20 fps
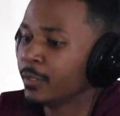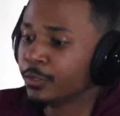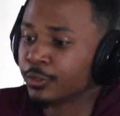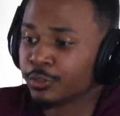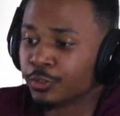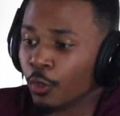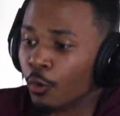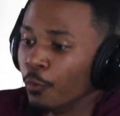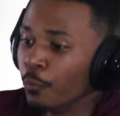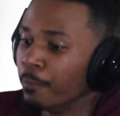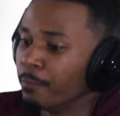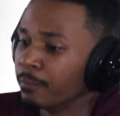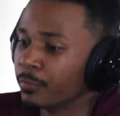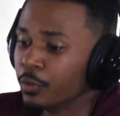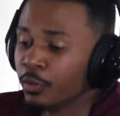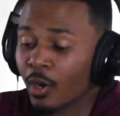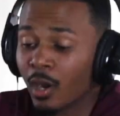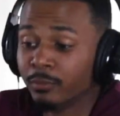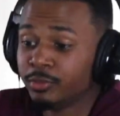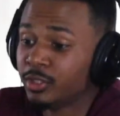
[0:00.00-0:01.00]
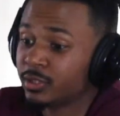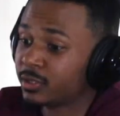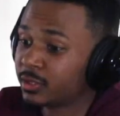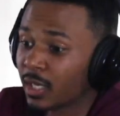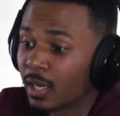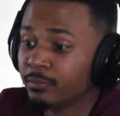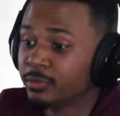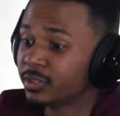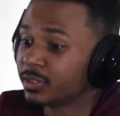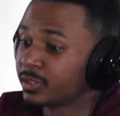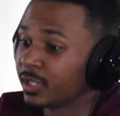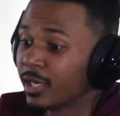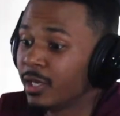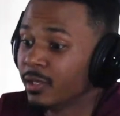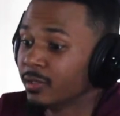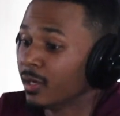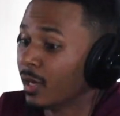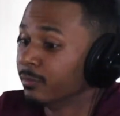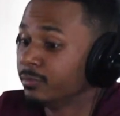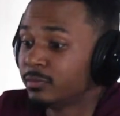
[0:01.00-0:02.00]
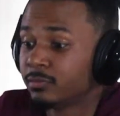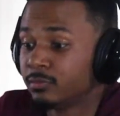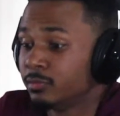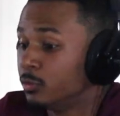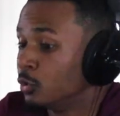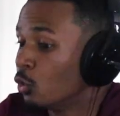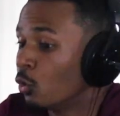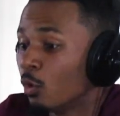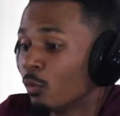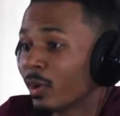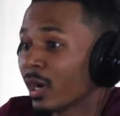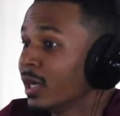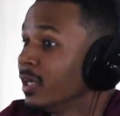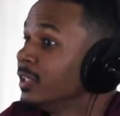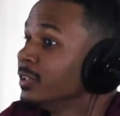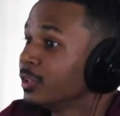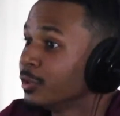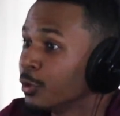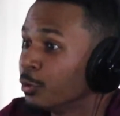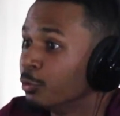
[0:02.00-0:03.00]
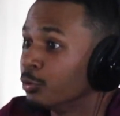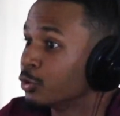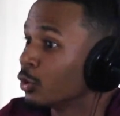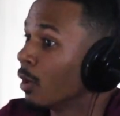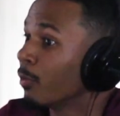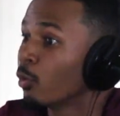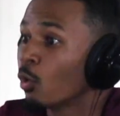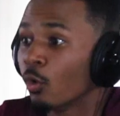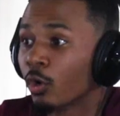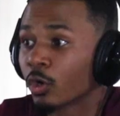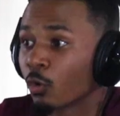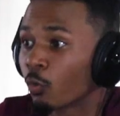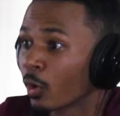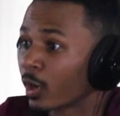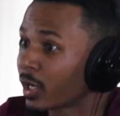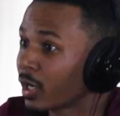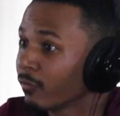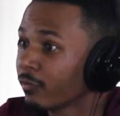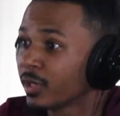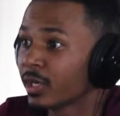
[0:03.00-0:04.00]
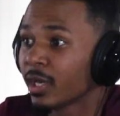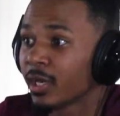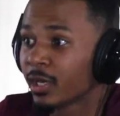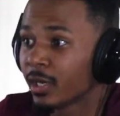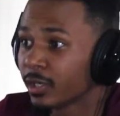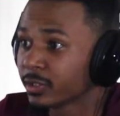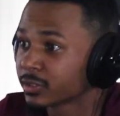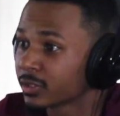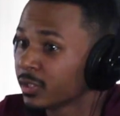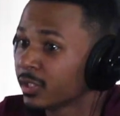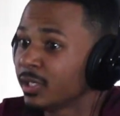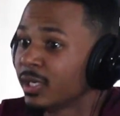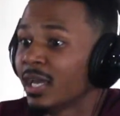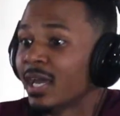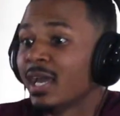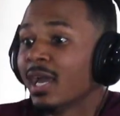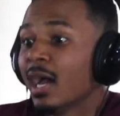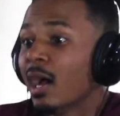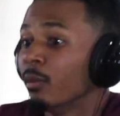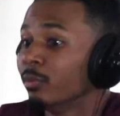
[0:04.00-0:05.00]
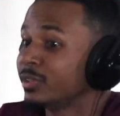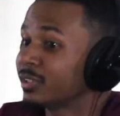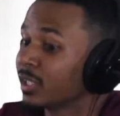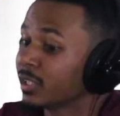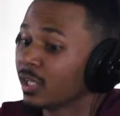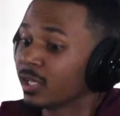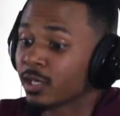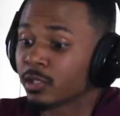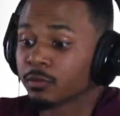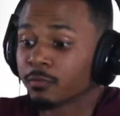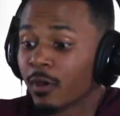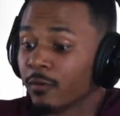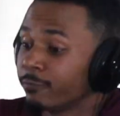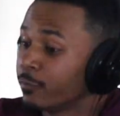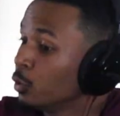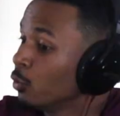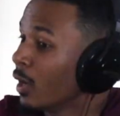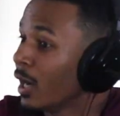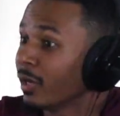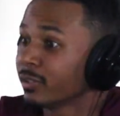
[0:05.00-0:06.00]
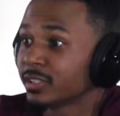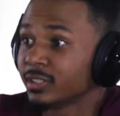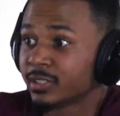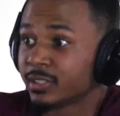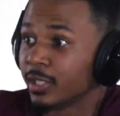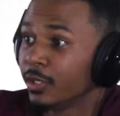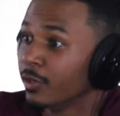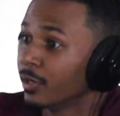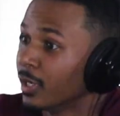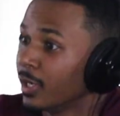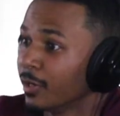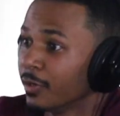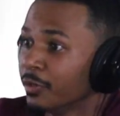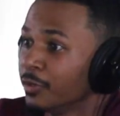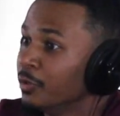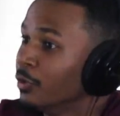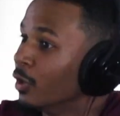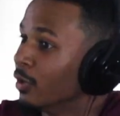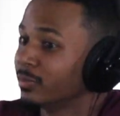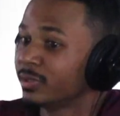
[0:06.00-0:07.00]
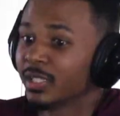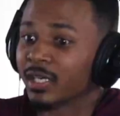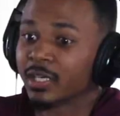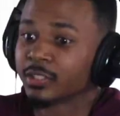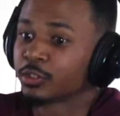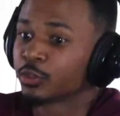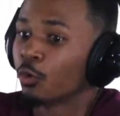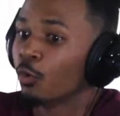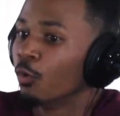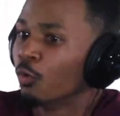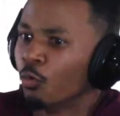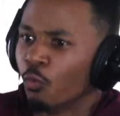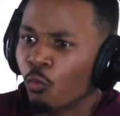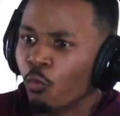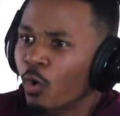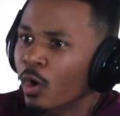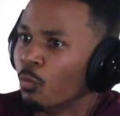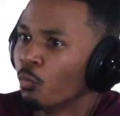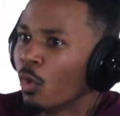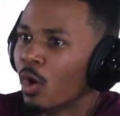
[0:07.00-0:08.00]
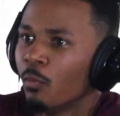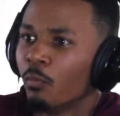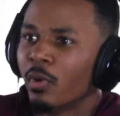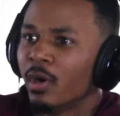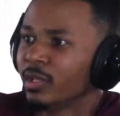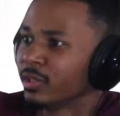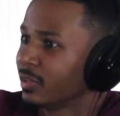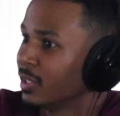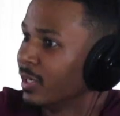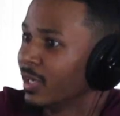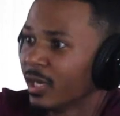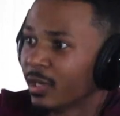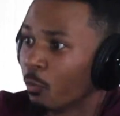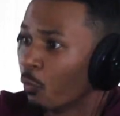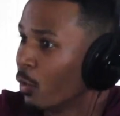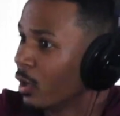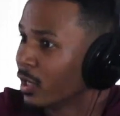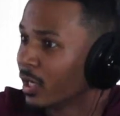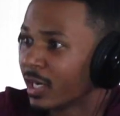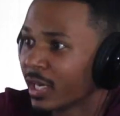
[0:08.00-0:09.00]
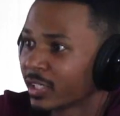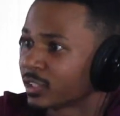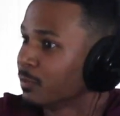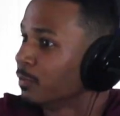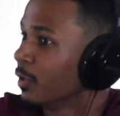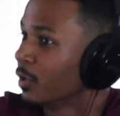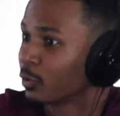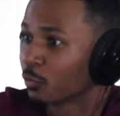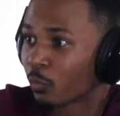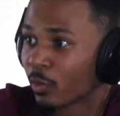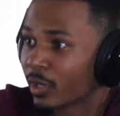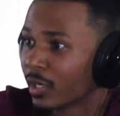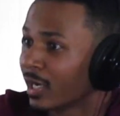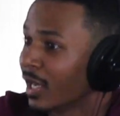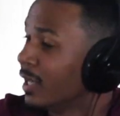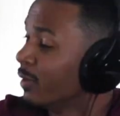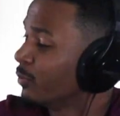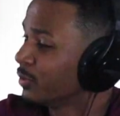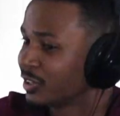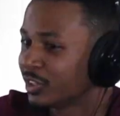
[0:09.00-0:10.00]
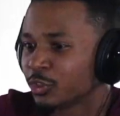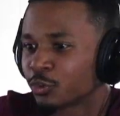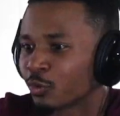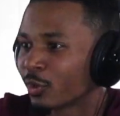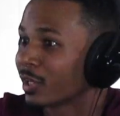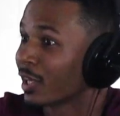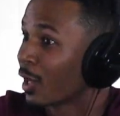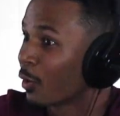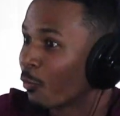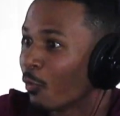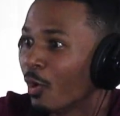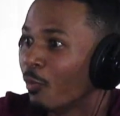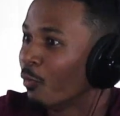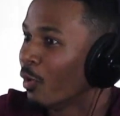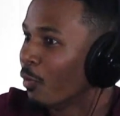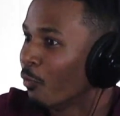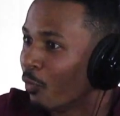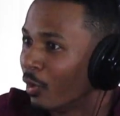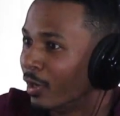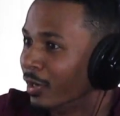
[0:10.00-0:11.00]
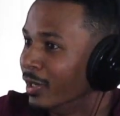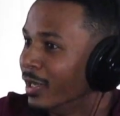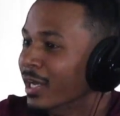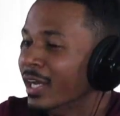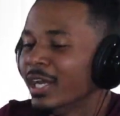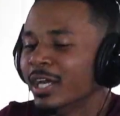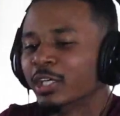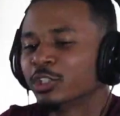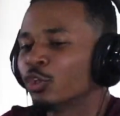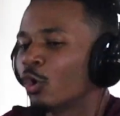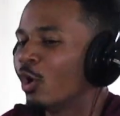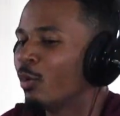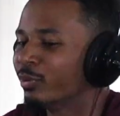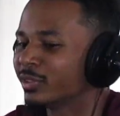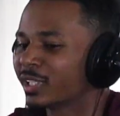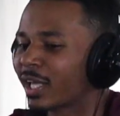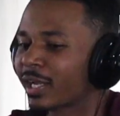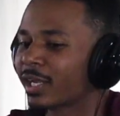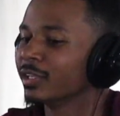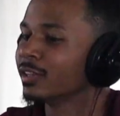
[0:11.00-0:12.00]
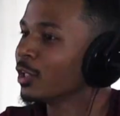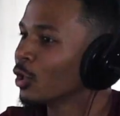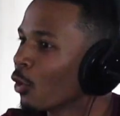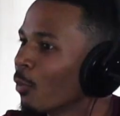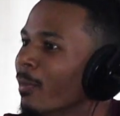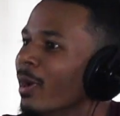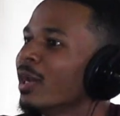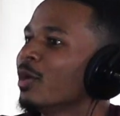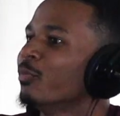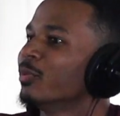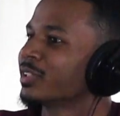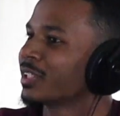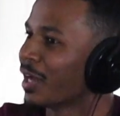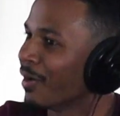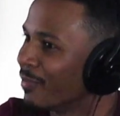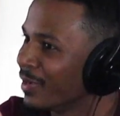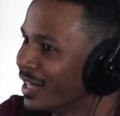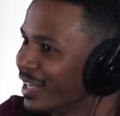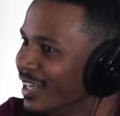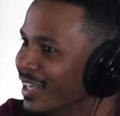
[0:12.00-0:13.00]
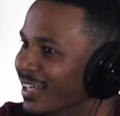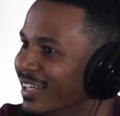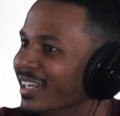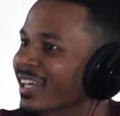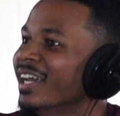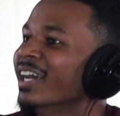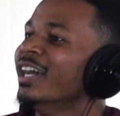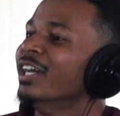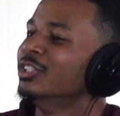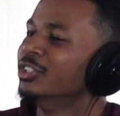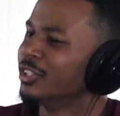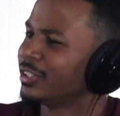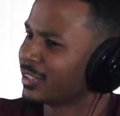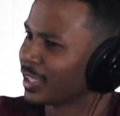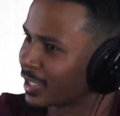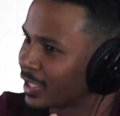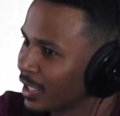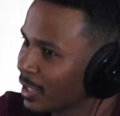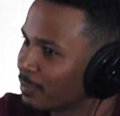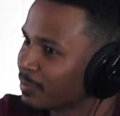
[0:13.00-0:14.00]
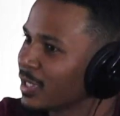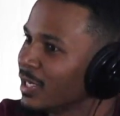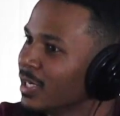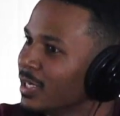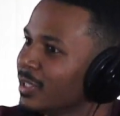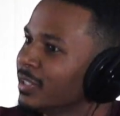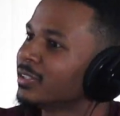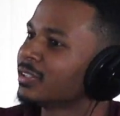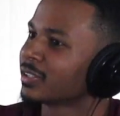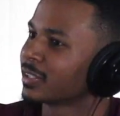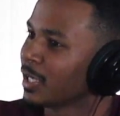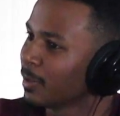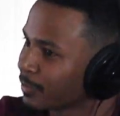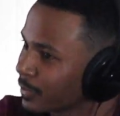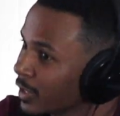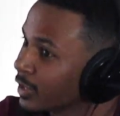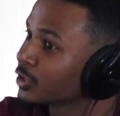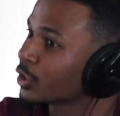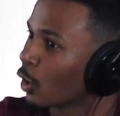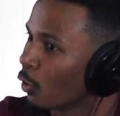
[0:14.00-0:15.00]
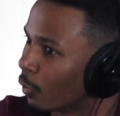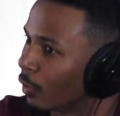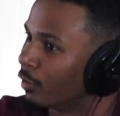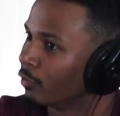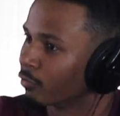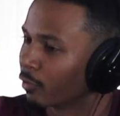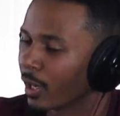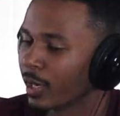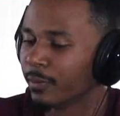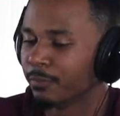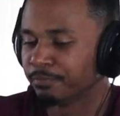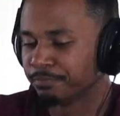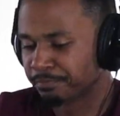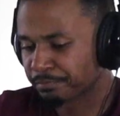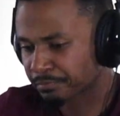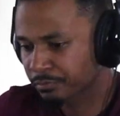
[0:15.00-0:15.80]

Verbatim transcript: So you know, I'm just I'm just staying. I'm doing what I need to do. So I'm going to work every day, hustling. I was selling a, a few houses here and there. You know what I'm saying? I sold one one month, the net one the next month, one, and it was just sort of like one one one. So it was like a little money was coming in just to keep things keep things going, right?